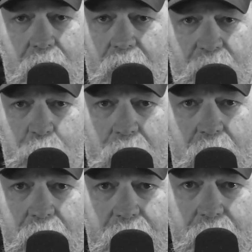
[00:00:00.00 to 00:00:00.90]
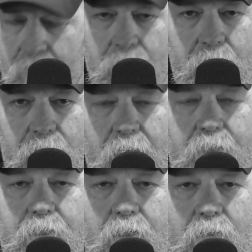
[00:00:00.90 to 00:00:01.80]
left behind. You guys
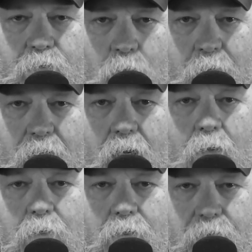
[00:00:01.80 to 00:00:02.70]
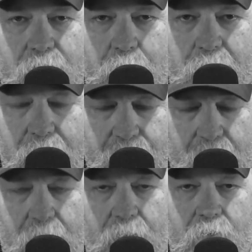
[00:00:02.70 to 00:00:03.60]
can all form a commune someplace
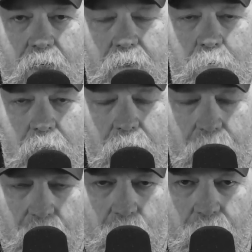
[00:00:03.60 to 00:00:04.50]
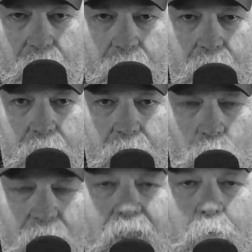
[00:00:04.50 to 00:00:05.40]
together out in the middle of nowhere.
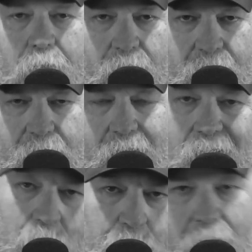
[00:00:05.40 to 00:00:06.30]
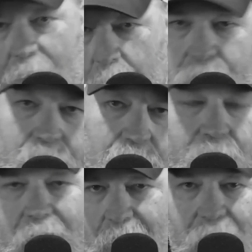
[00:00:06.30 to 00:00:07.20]
Wake up every day and complain to each other
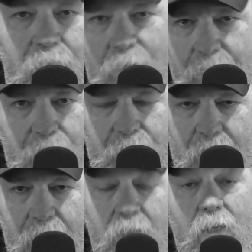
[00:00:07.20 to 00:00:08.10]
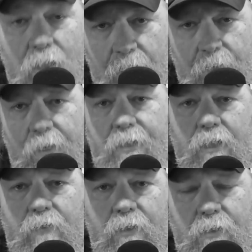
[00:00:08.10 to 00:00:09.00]
how life isn't fair. The rest
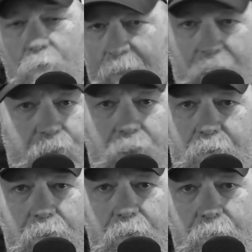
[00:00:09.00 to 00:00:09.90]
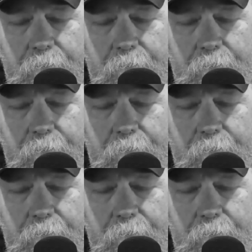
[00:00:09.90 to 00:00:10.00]
of us, we got shit to do.